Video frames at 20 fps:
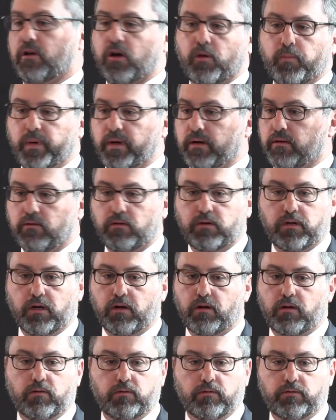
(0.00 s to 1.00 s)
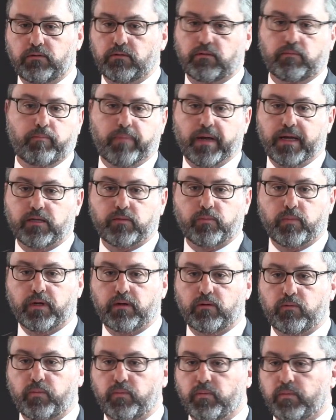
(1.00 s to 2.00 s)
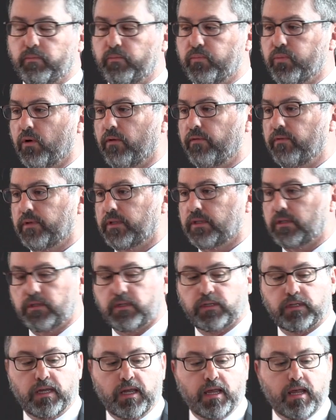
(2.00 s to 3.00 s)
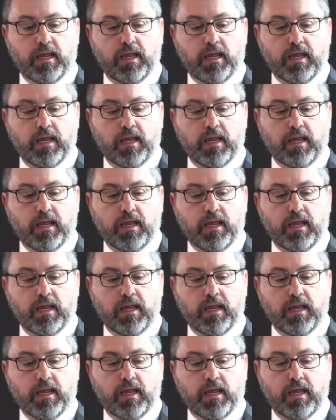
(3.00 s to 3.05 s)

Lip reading: copper or gold or base metal provinces.